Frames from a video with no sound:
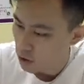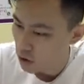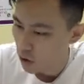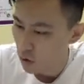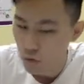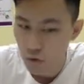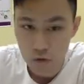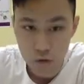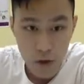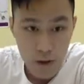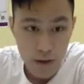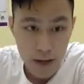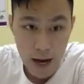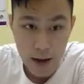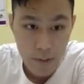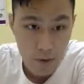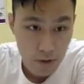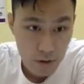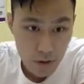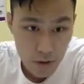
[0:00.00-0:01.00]
Don't draw the
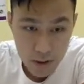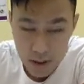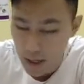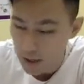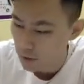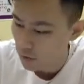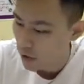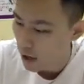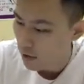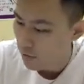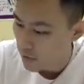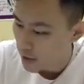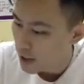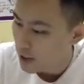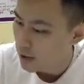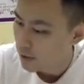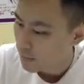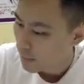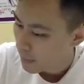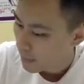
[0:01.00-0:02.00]
absolute sign graph yet.
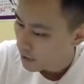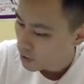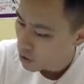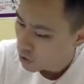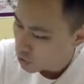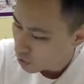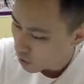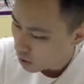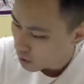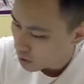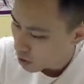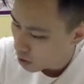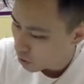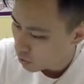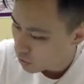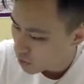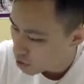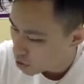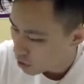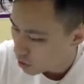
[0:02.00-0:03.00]
So draw the
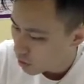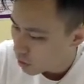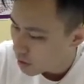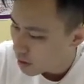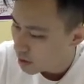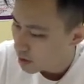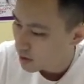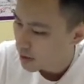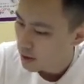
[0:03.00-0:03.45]
original one.